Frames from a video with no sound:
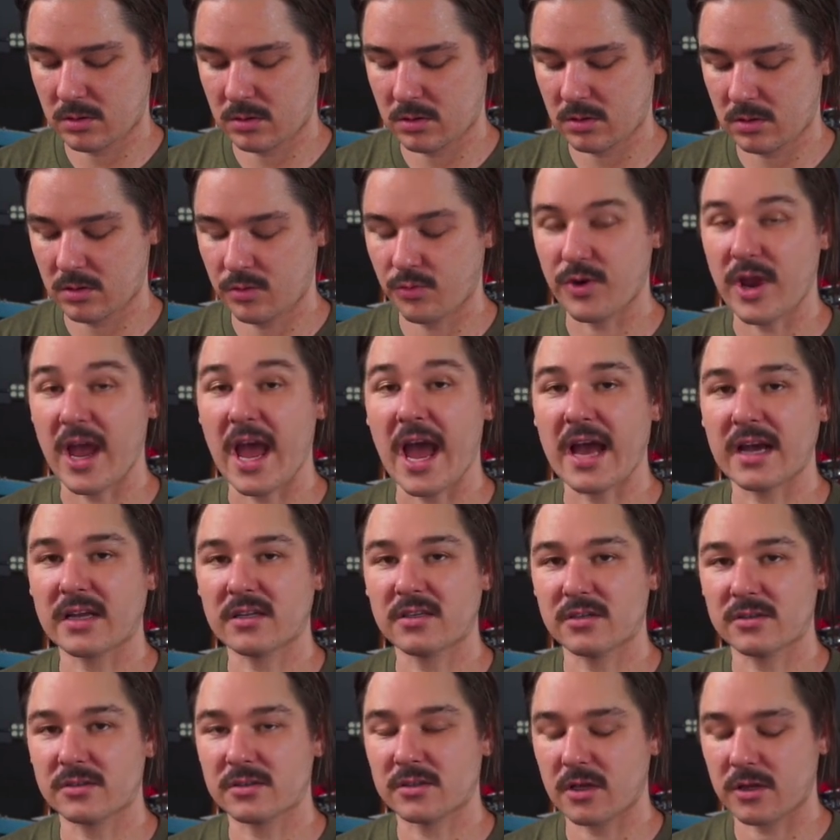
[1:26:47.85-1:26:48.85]
React,
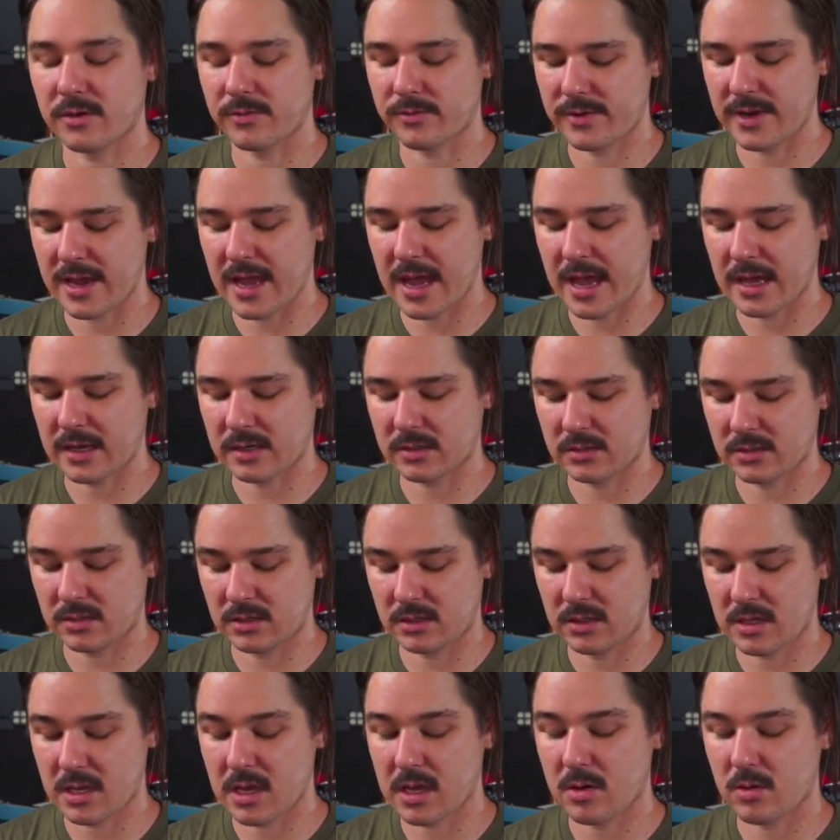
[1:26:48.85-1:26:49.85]
there's a lot of React in
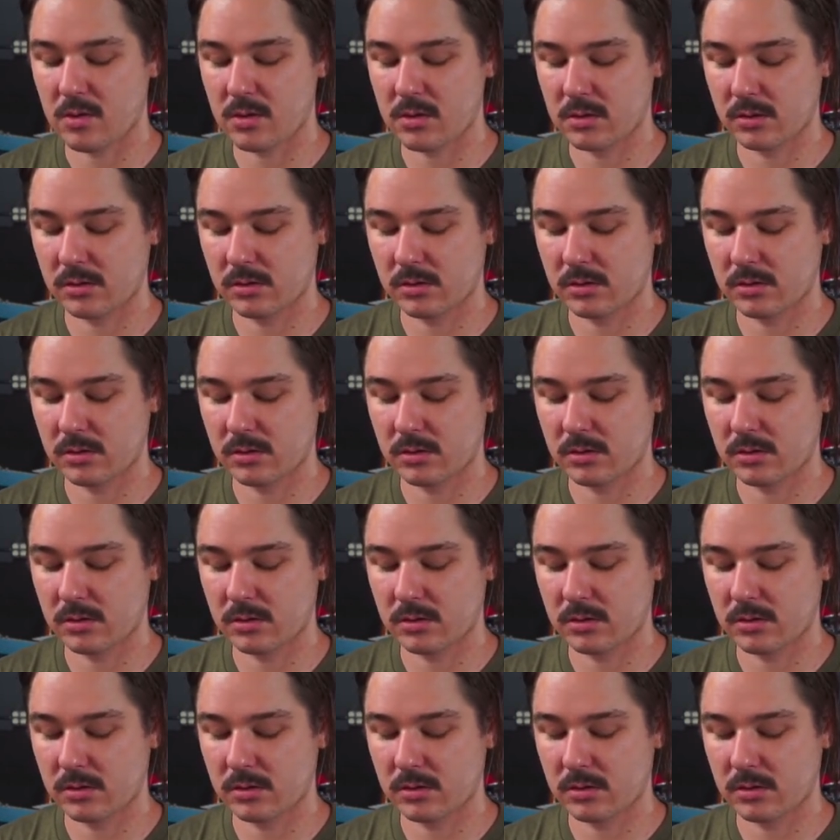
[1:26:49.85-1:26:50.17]
that one.